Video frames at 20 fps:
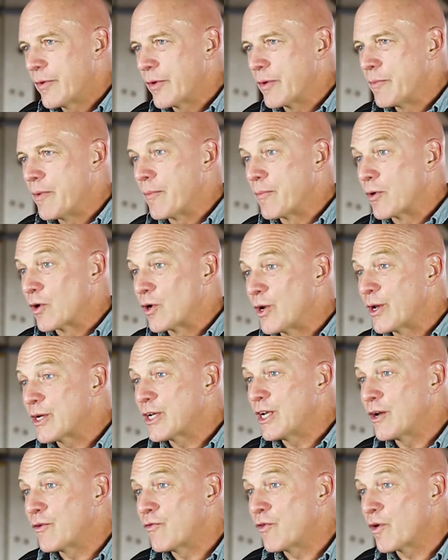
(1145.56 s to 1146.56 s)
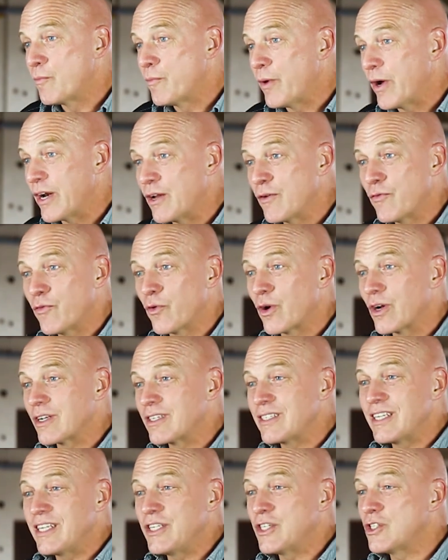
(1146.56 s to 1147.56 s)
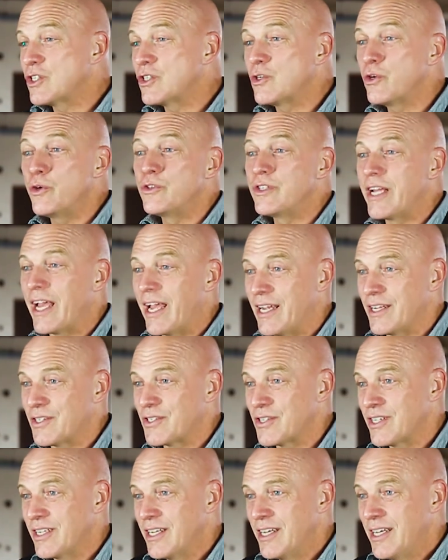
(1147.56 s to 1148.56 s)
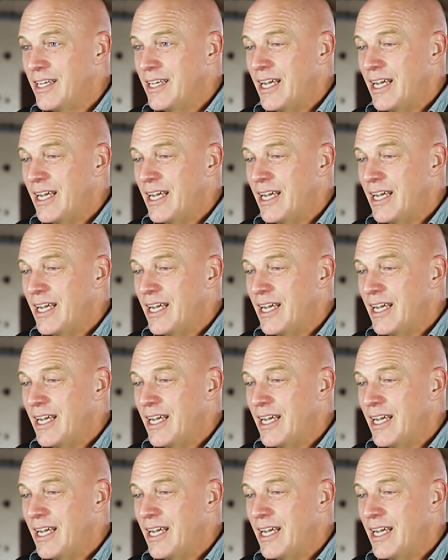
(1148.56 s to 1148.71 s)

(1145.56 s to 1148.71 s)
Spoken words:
I remember looking for Buddy for at least 2 days.